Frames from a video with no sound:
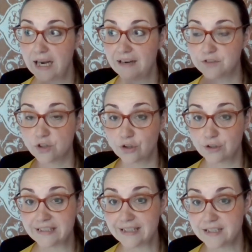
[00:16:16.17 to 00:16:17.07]
after
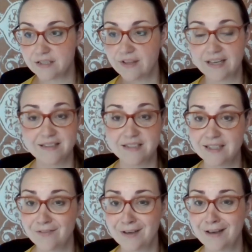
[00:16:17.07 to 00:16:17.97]
thirty days of that to
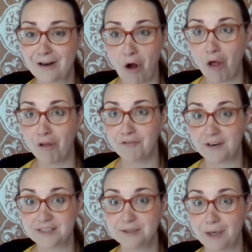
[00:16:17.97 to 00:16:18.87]
see if it at all
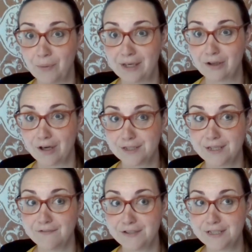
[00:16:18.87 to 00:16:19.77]
affected my weight loss.
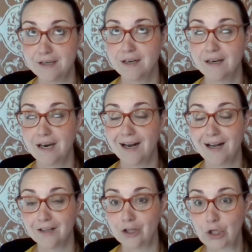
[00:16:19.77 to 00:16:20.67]
And if it did,
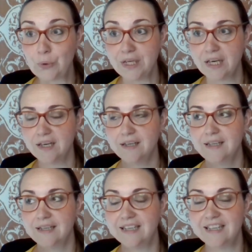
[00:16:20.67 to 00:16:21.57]
hallelujah.
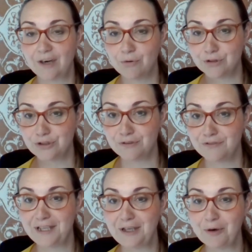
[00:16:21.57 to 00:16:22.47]
And I will do a
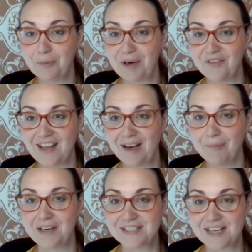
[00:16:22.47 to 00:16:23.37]
video about
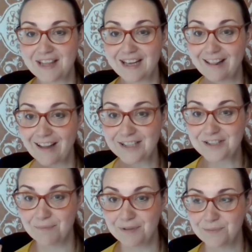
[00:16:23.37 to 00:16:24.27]
that because I think
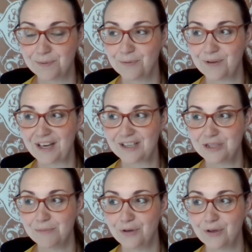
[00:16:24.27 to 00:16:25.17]
lots of people with
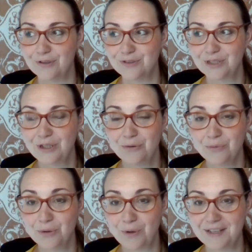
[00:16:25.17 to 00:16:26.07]
Hashimoto's
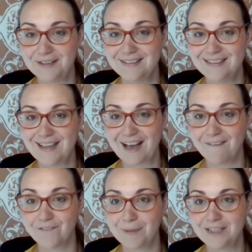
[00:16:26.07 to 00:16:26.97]
will want that
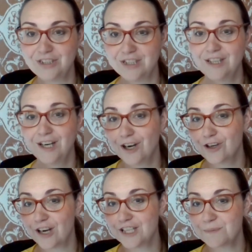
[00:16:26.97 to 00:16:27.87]
information.
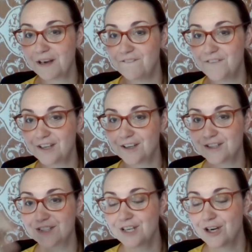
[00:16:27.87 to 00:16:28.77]
Cross my
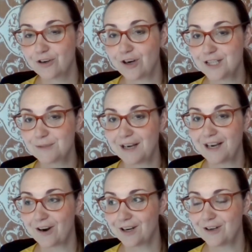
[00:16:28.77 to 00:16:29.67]
fingers, cross my
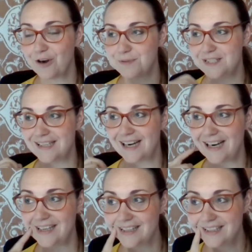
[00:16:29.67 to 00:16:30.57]
heart, hope to
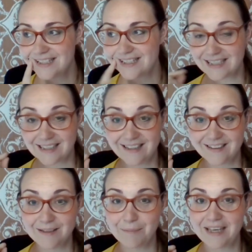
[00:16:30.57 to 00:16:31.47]
die, stick a
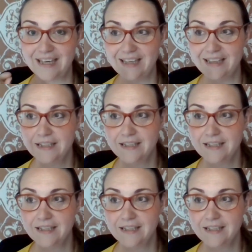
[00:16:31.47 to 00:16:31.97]
needle in my eye.